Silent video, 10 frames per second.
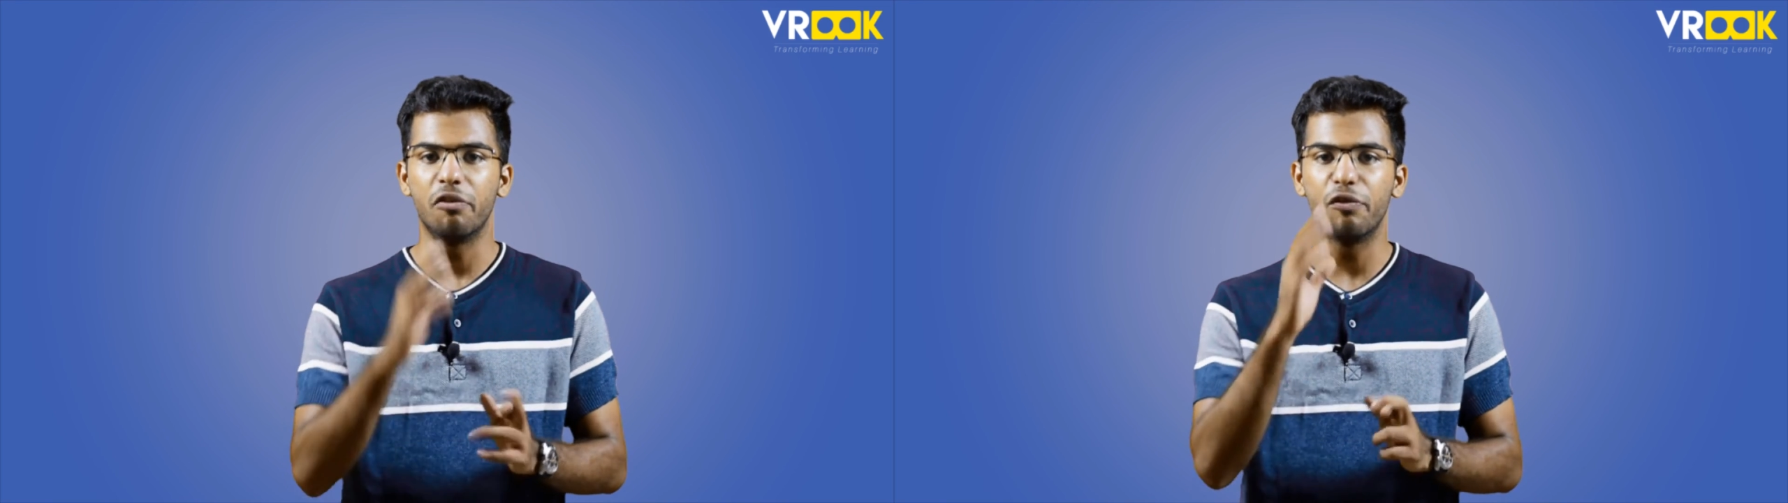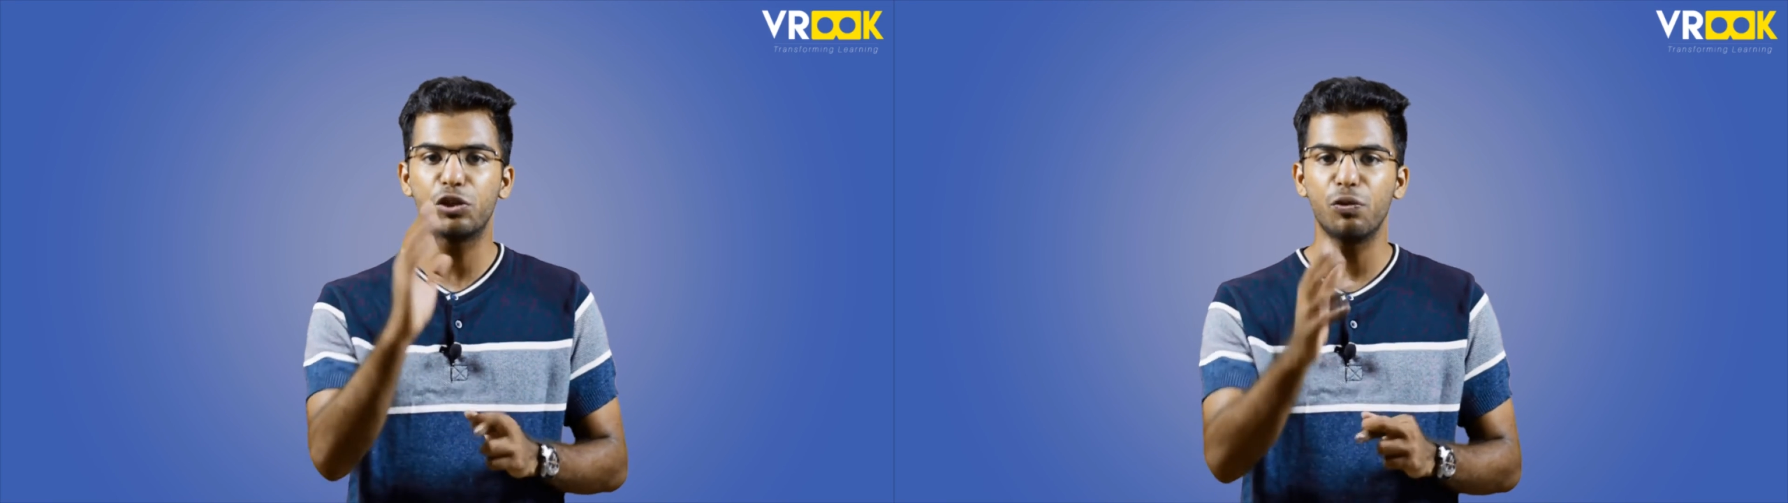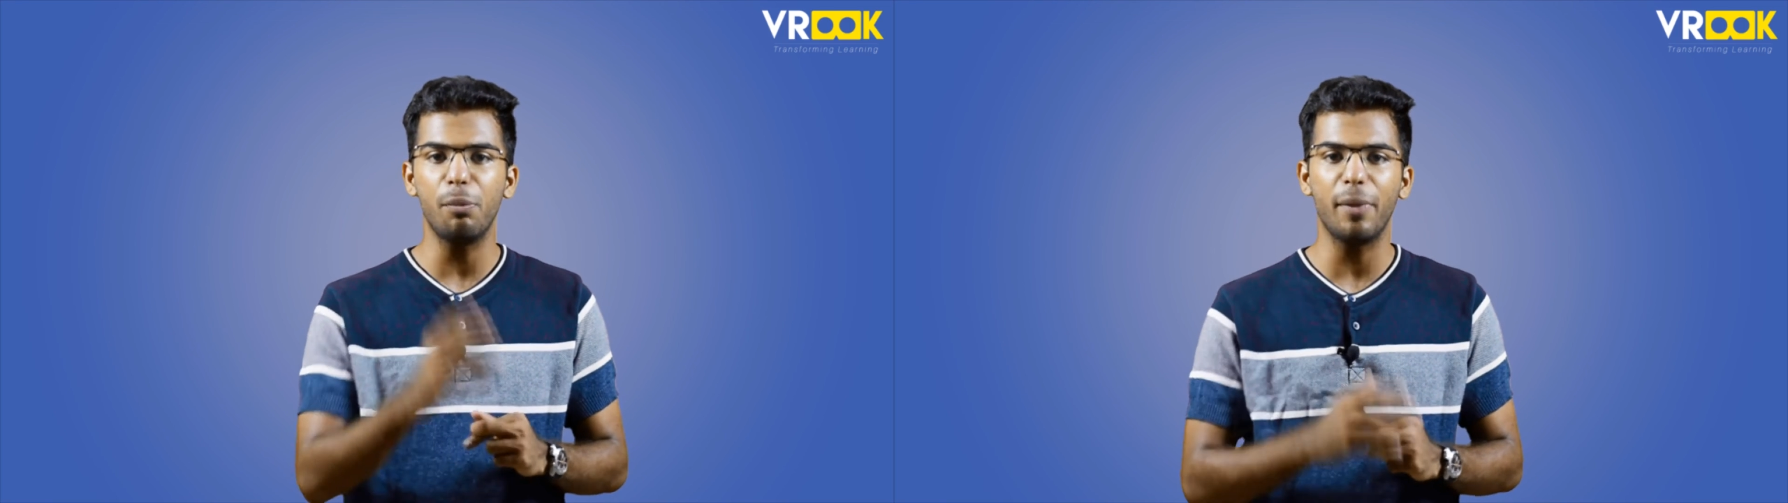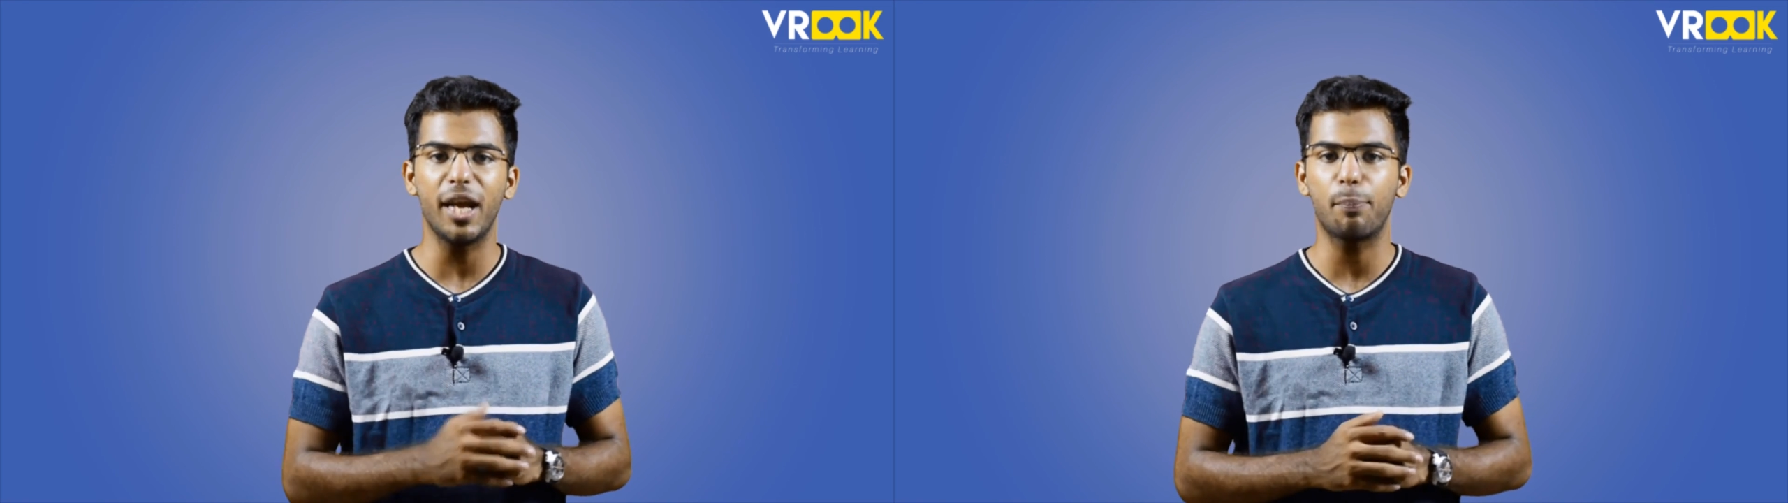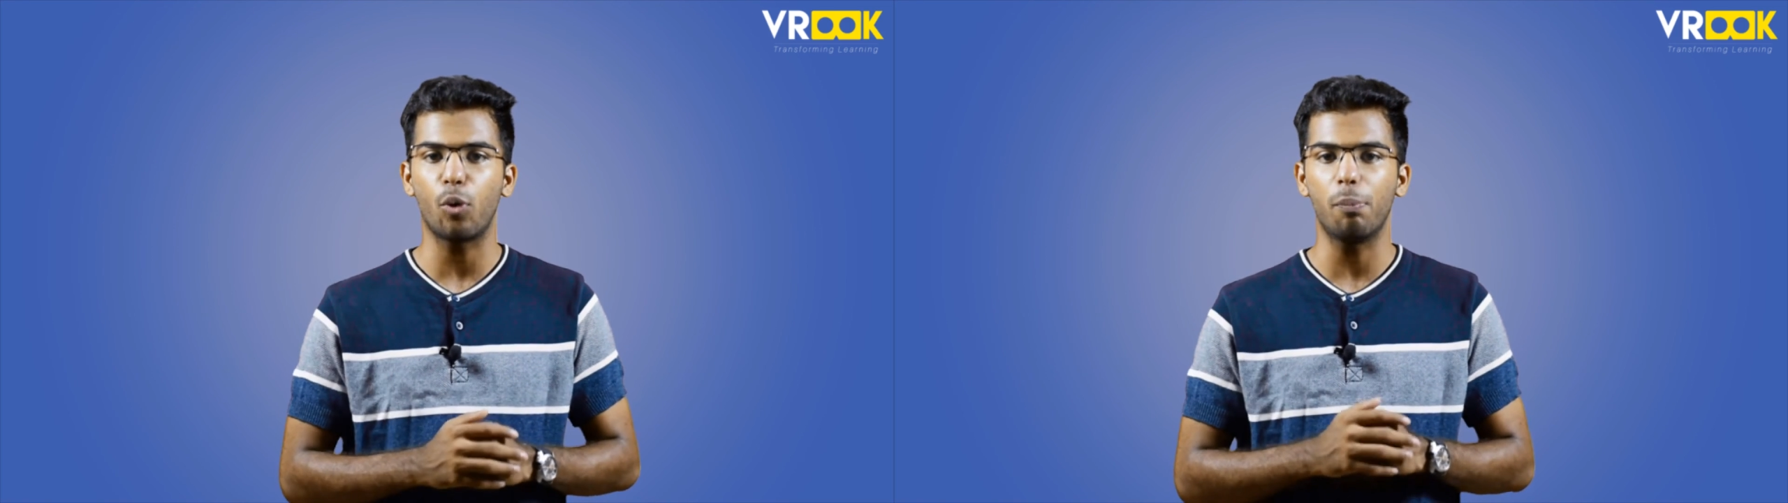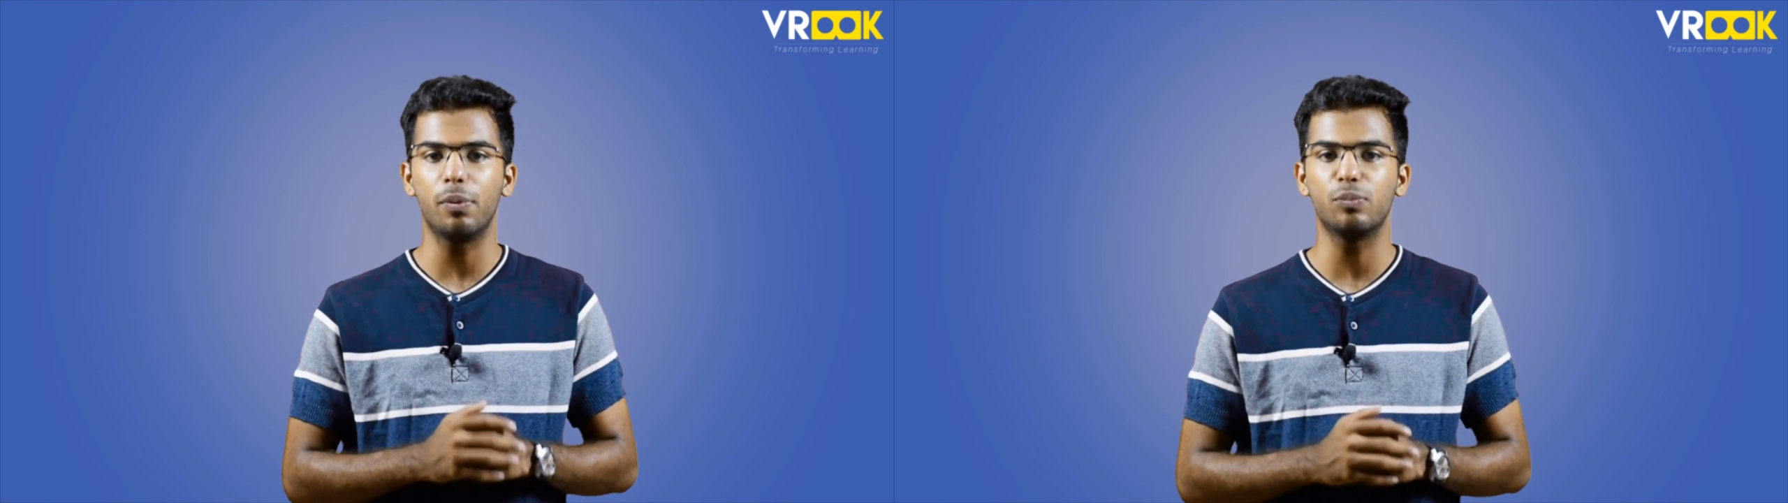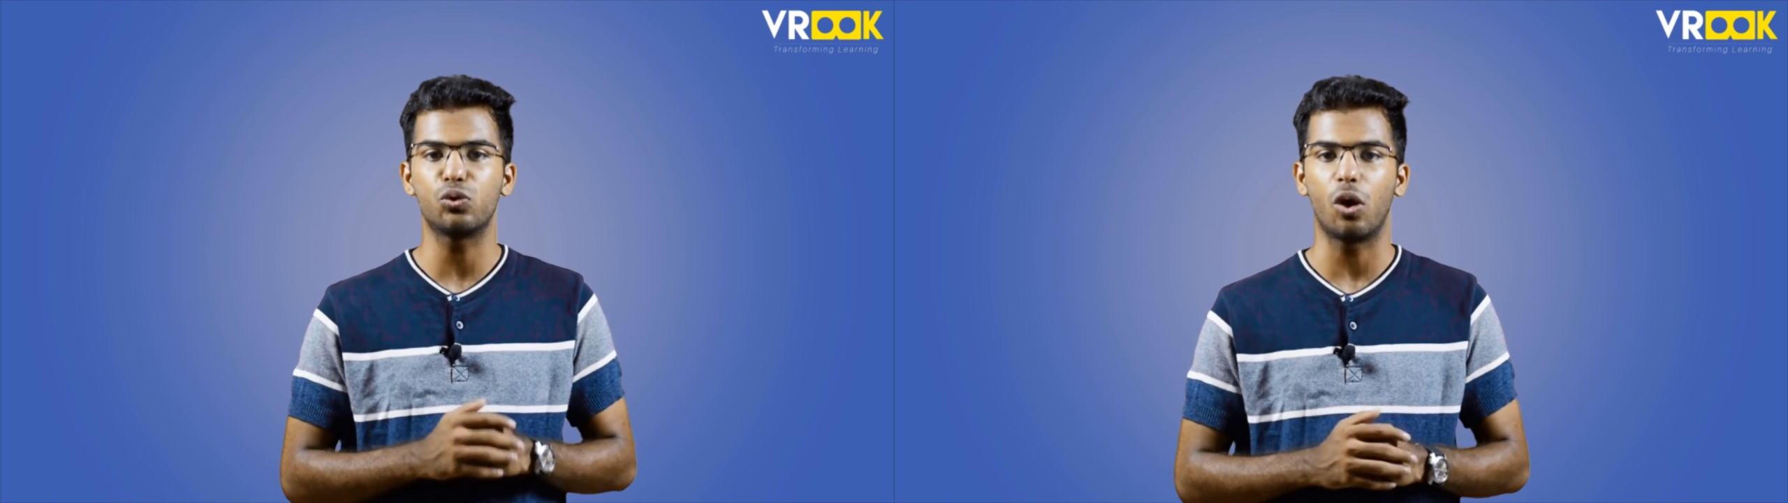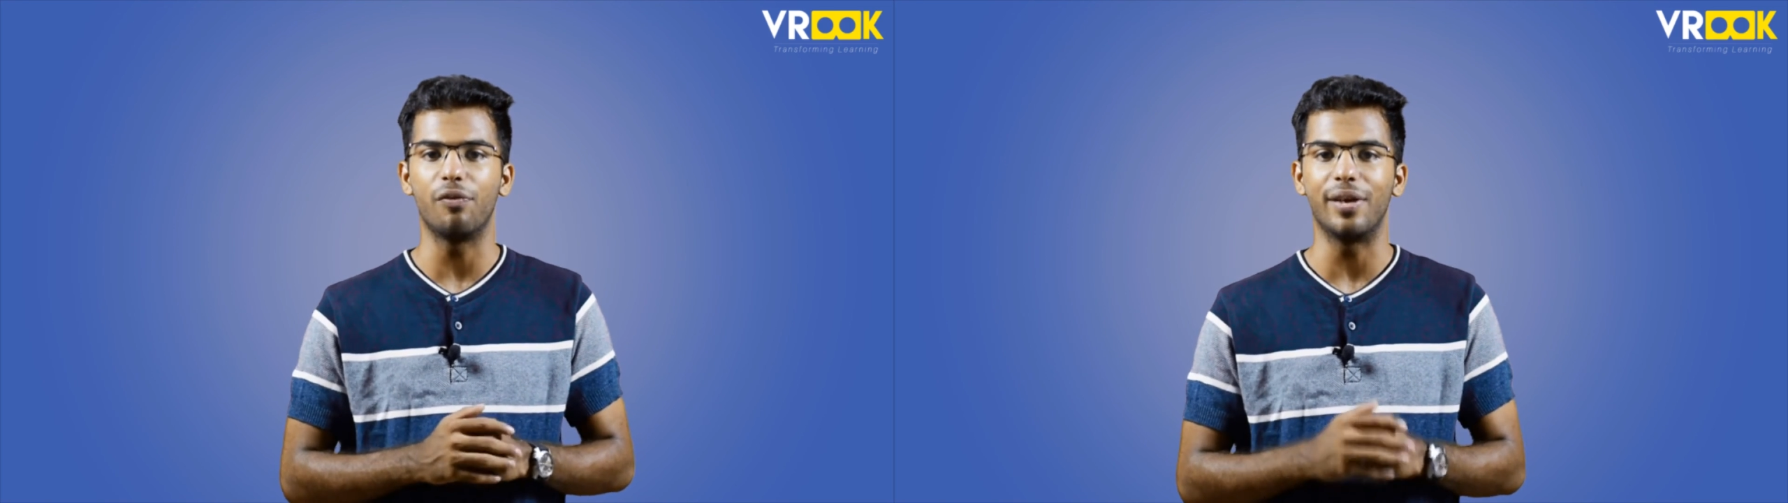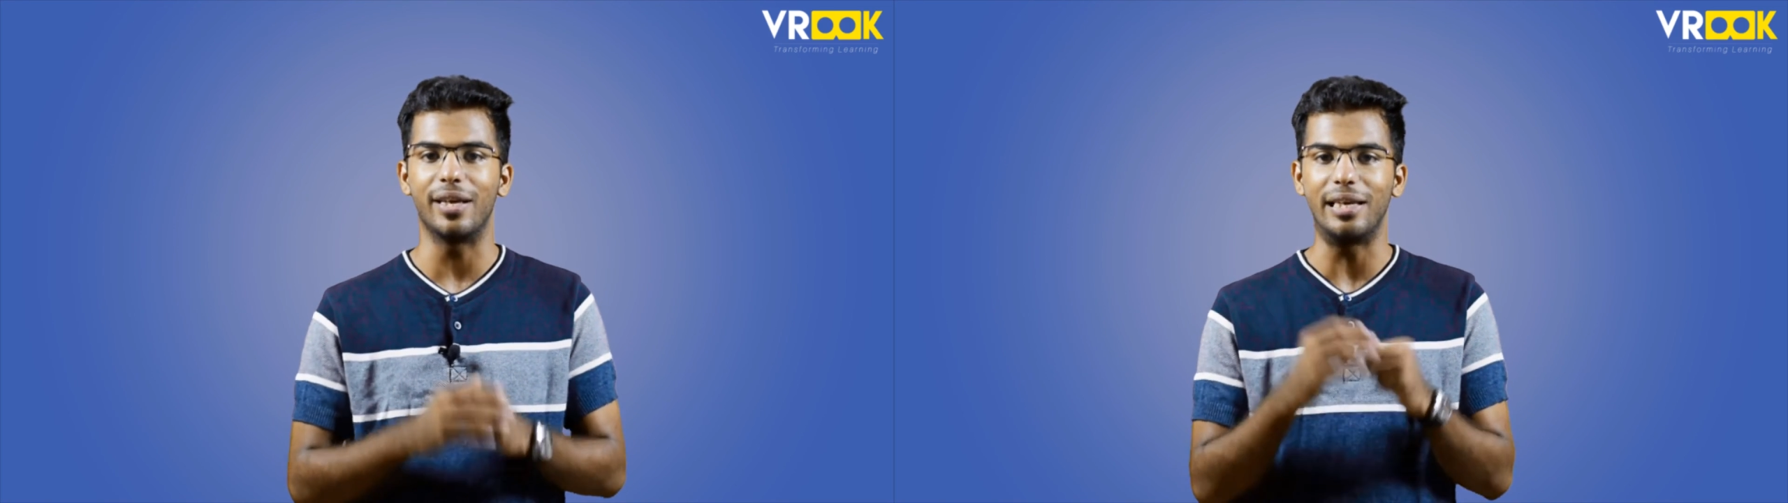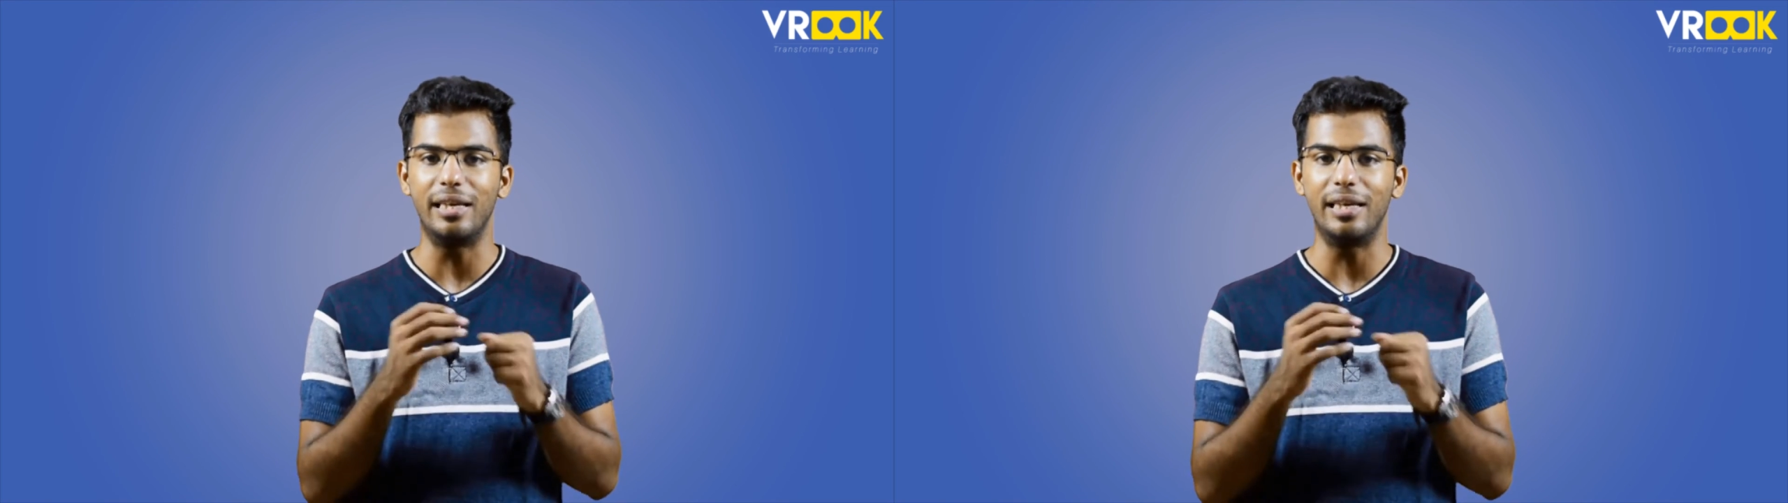which will make problem solving